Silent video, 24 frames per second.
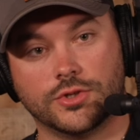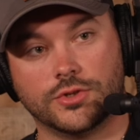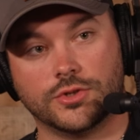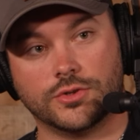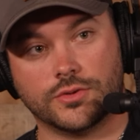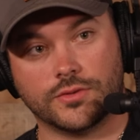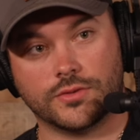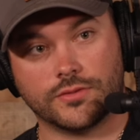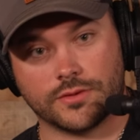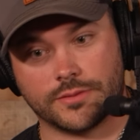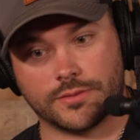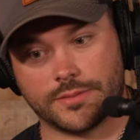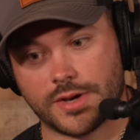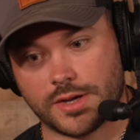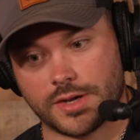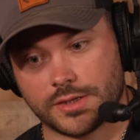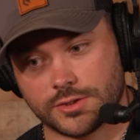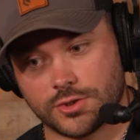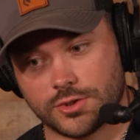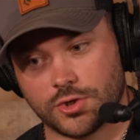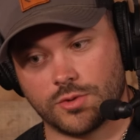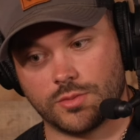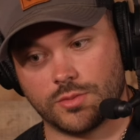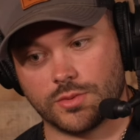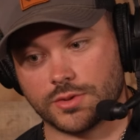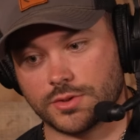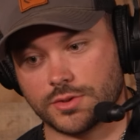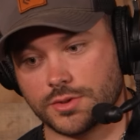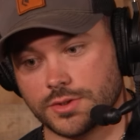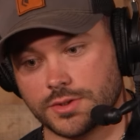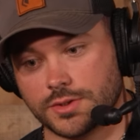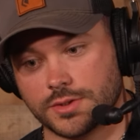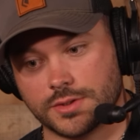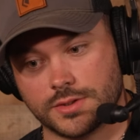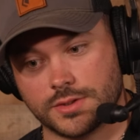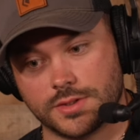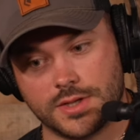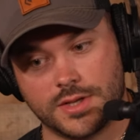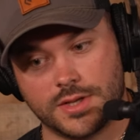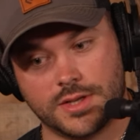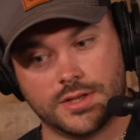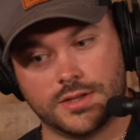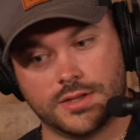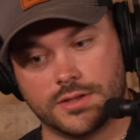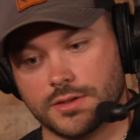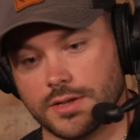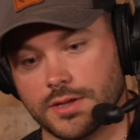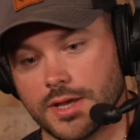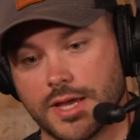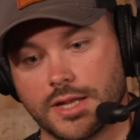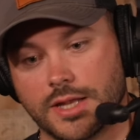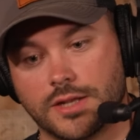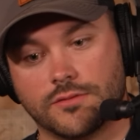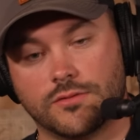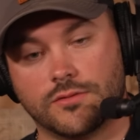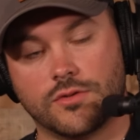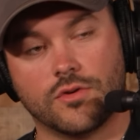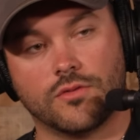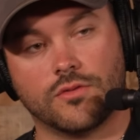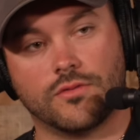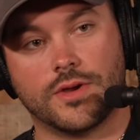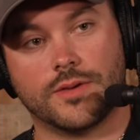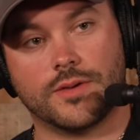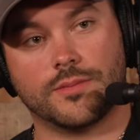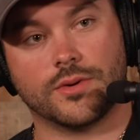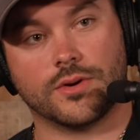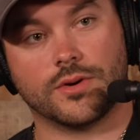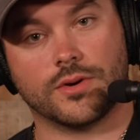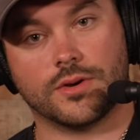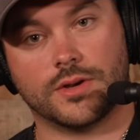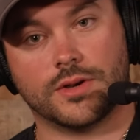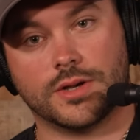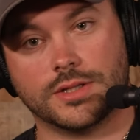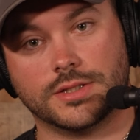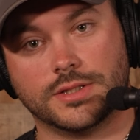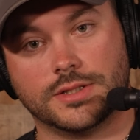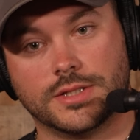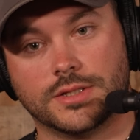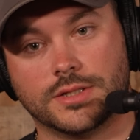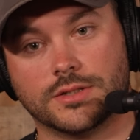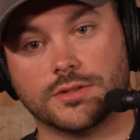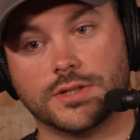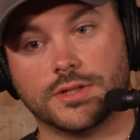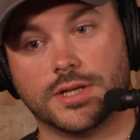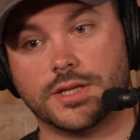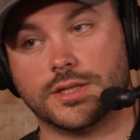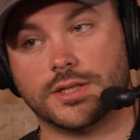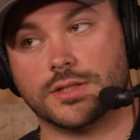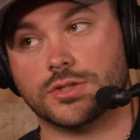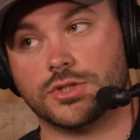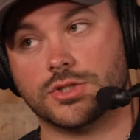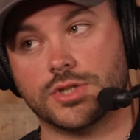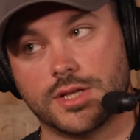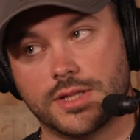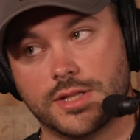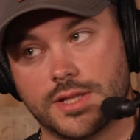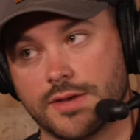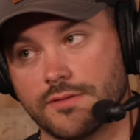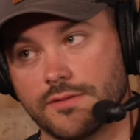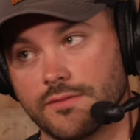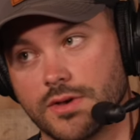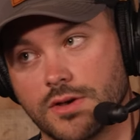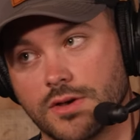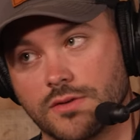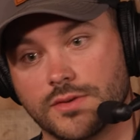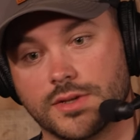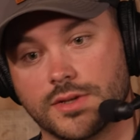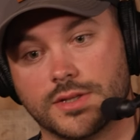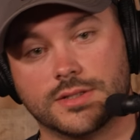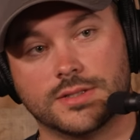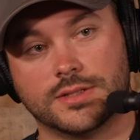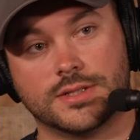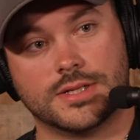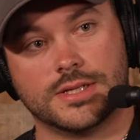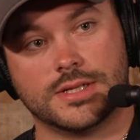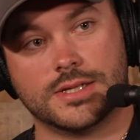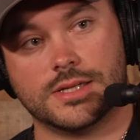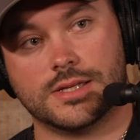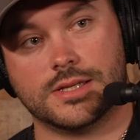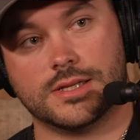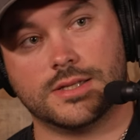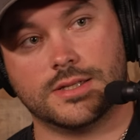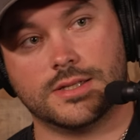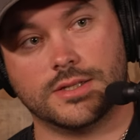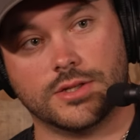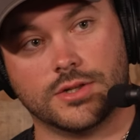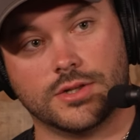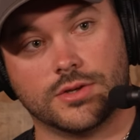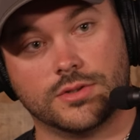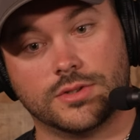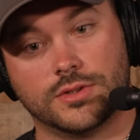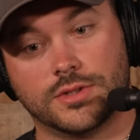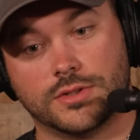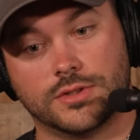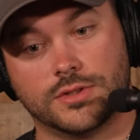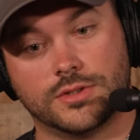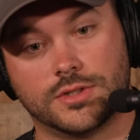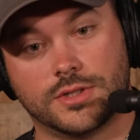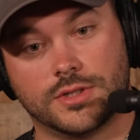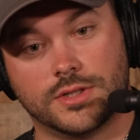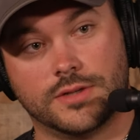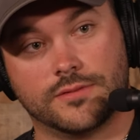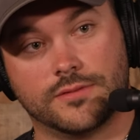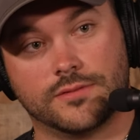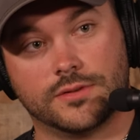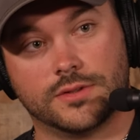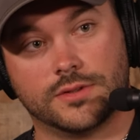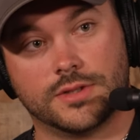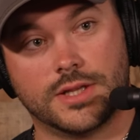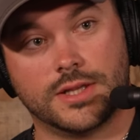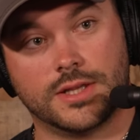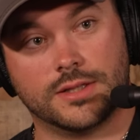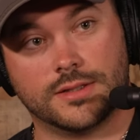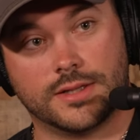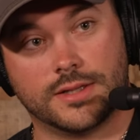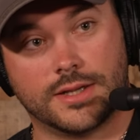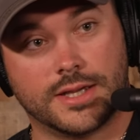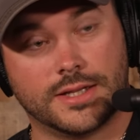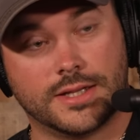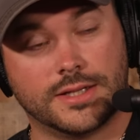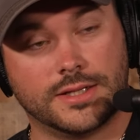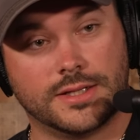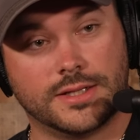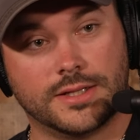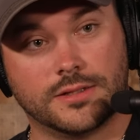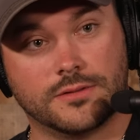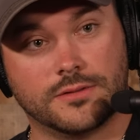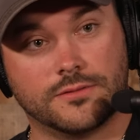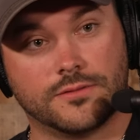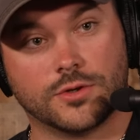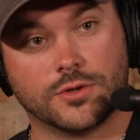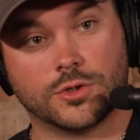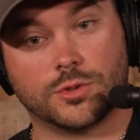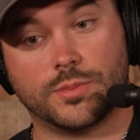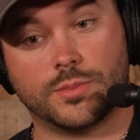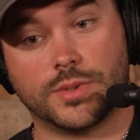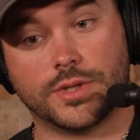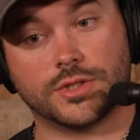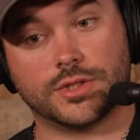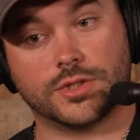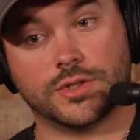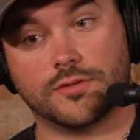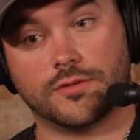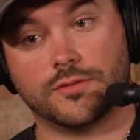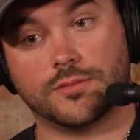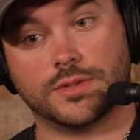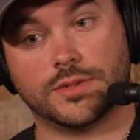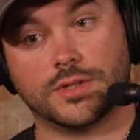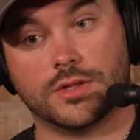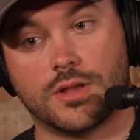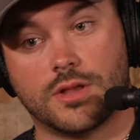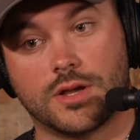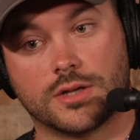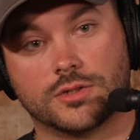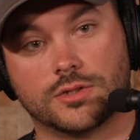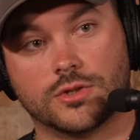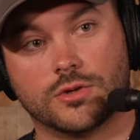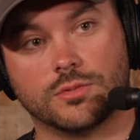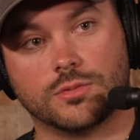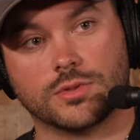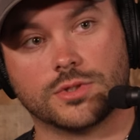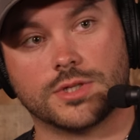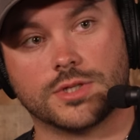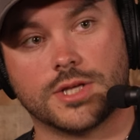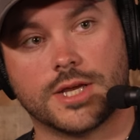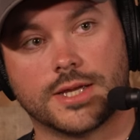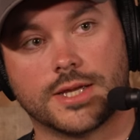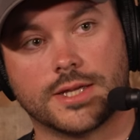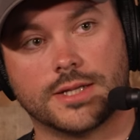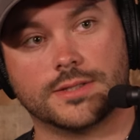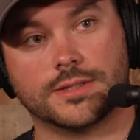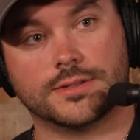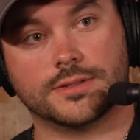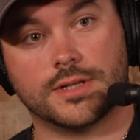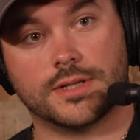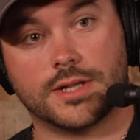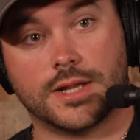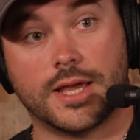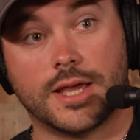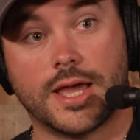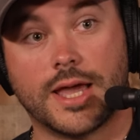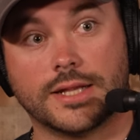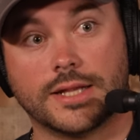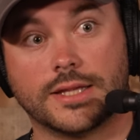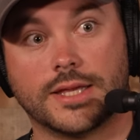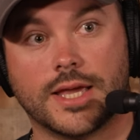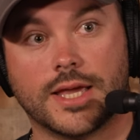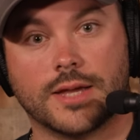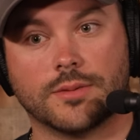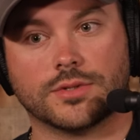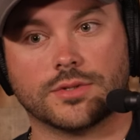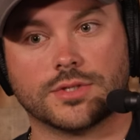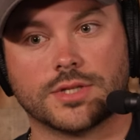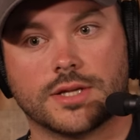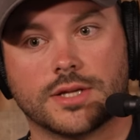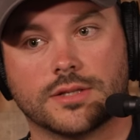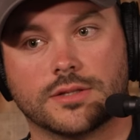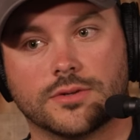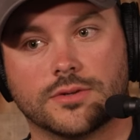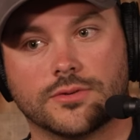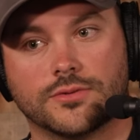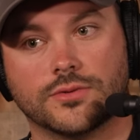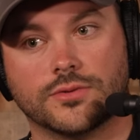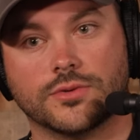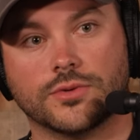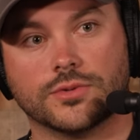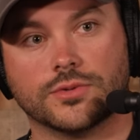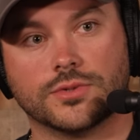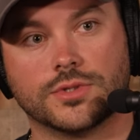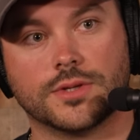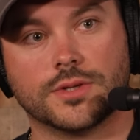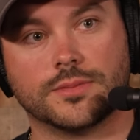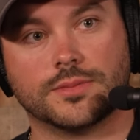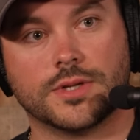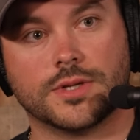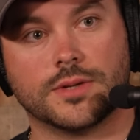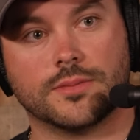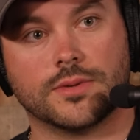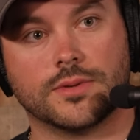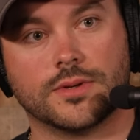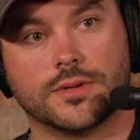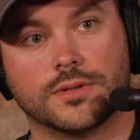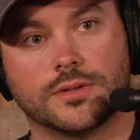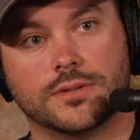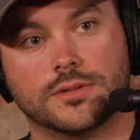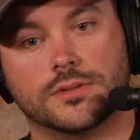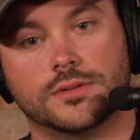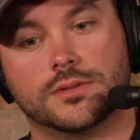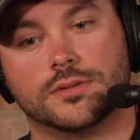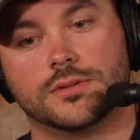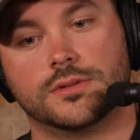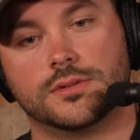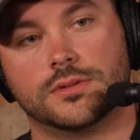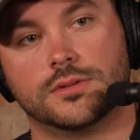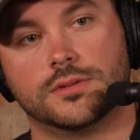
do from October to end of November until they shed that velvet. You know, they're just a different thing. Like I didn't get the first picture of them until October second, and See, I had I, cameras out there. I had a couple deer that